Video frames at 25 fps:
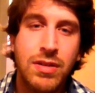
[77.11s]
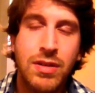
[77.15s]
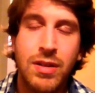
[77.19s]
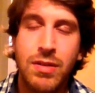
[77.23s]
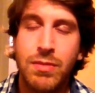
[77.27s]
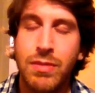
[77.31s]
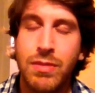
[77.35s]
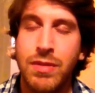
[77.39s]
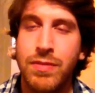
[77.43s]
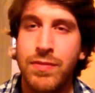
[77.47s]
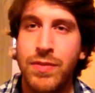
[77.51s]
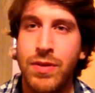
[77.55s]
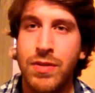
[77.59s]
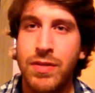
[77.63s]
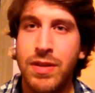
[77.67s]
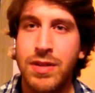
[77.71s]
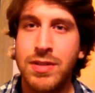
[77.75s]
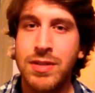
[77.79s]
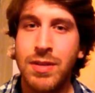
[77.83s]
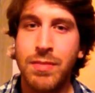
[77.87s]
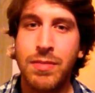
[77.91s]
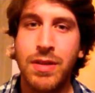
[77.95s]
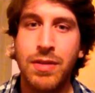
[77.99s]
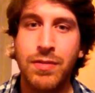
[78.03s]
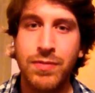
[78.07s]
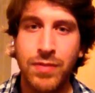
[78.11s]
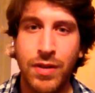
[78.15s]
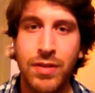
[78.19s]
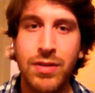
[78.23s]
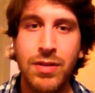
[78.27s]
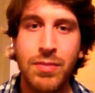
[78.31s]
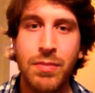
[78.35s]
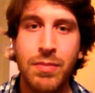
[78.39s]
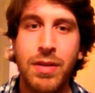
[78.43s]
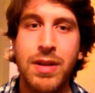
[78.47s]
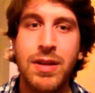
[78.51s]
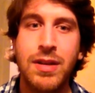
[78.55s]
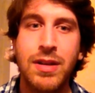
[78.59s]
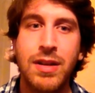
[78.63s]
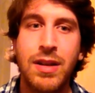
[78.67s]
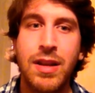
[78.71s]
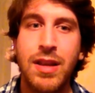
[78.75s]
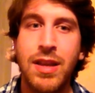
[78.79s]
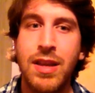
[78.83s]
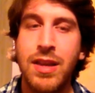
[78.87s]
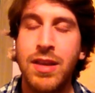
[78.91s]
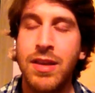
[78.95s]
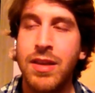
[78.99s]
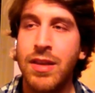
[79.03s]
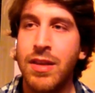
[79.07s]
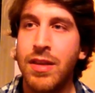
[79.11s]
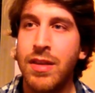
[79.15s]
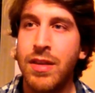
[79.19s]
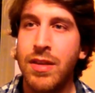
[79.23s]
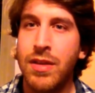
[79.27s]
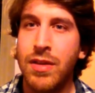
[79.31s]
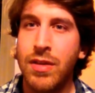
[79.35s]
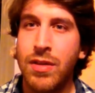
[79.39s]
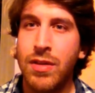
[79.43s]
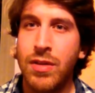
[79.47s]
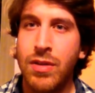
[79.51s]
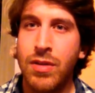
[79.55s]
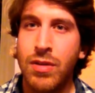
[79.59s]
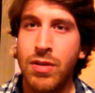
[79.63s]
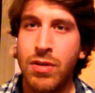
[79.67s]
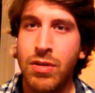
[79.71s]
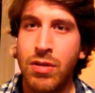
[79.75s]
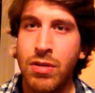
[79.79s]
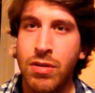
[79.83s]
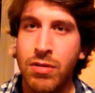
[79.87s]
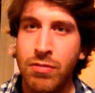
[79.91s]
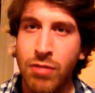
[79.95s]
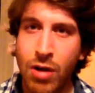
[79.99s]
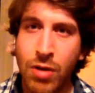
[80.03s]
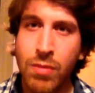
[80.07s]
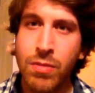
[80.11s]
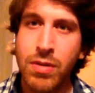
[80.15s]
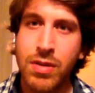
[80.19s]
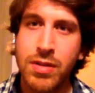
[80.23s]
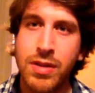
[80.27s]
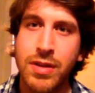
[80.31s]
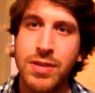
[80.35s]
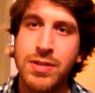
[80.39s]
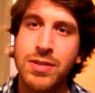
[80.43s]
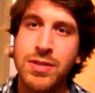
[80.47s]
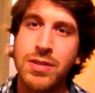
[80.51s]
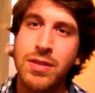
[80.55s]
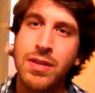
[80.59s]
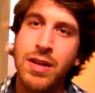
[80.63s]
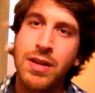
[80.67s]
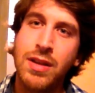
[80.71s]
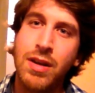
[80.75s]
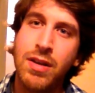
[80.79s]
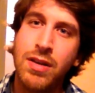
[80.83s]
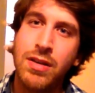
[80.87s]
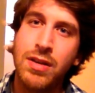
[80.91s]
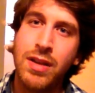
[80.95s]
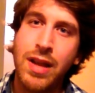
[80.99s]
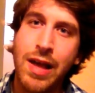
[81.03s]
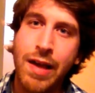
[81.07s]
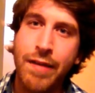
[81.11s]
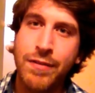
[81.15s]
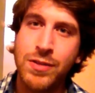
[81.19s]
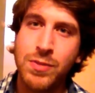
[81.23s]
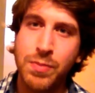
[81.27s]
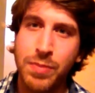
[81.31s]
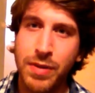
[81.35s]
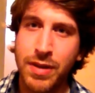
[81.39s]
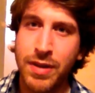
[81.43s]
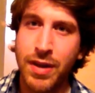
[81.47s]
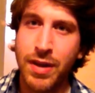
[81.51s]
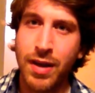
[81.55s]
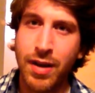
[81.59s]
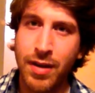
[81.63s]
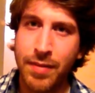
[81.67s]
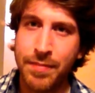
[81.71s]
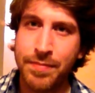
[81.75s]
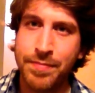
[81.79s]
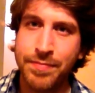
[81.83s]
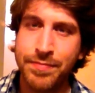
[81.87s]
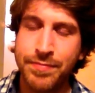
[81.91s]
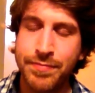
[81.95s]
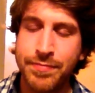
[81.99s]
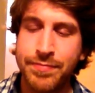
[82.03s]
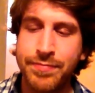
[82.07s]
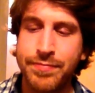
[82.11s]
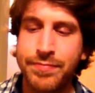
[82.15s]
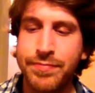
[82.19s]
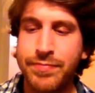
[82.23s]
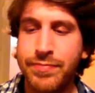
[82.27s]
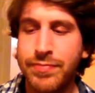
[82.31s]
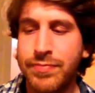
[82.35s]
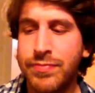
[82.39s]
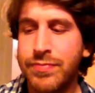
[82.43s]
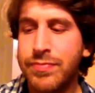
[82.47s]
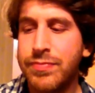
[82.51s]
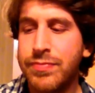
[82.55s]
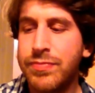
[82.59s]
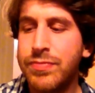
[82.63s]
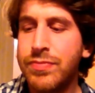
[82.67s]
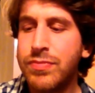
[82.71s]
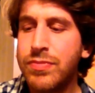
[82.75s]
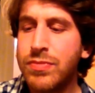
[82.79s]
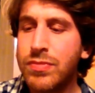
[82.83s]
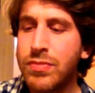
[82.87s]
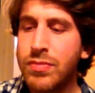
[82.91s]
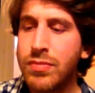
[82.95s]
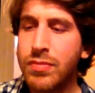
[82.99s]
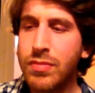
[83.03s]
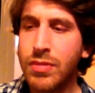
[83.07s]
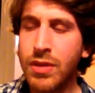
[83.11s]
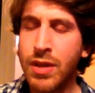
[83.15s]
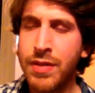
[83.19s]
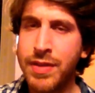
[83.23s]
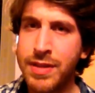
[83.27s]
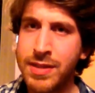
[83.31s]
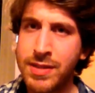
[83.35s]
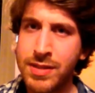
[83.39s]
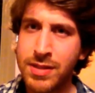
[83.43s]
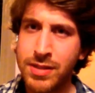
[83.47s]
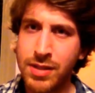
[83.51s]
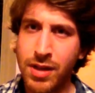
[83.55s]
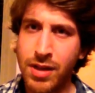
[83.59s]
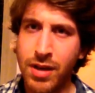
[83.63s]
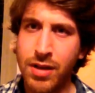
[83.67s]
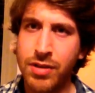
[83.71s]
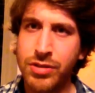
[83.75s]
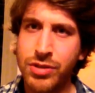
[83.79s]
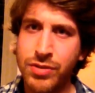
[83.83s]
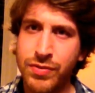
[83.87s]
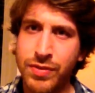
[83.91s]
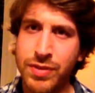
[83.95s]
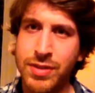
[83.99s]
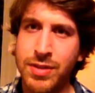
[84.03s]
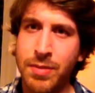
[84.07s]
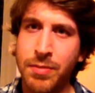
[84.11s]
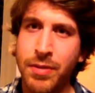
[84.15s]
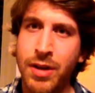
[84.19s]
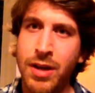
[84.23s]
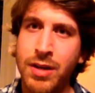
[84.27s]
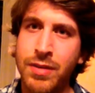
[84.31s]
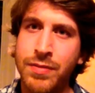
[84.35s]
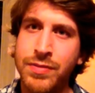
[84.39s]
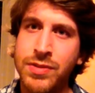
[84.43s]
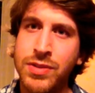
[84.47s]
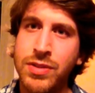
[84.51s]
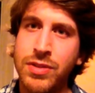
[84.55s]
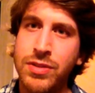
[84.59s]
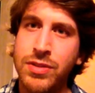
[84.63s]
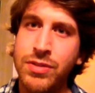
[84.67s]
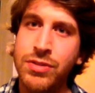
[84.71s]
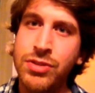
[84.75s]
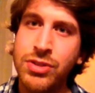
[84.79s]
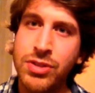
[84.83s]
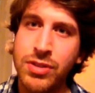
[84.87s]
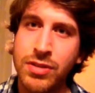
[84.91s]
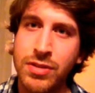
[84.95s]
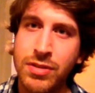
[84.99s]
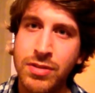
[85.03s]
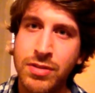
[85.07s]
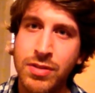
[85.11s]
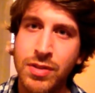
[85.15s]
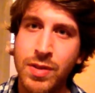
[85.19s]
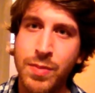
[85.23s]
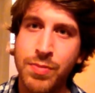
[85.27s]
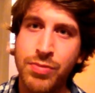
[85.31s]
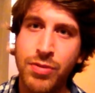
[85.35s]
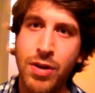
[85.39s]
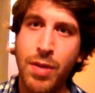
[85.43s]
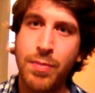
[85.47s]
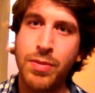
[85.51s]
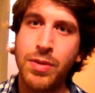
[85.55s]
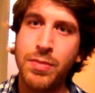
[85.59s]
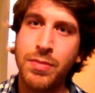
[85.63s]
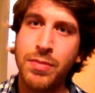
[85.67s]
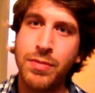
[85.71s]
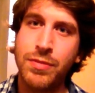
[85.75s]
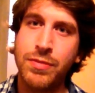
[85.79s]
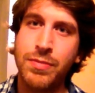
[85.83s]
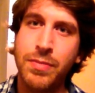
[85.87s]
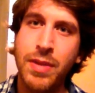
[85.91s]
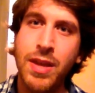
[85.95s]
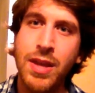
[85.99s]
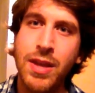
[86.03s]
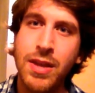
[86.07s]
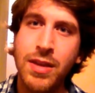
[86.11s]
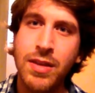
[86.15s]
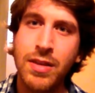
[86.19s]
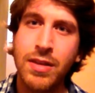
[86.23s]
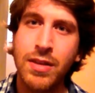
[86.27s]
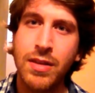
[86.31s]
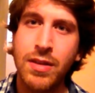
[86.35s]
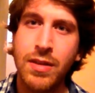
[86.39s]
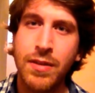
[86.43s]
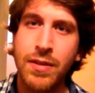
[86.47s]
You know, we feel there's something fundamentally wrong with us. So then our lives become this search for some kind of solution to the problem of me.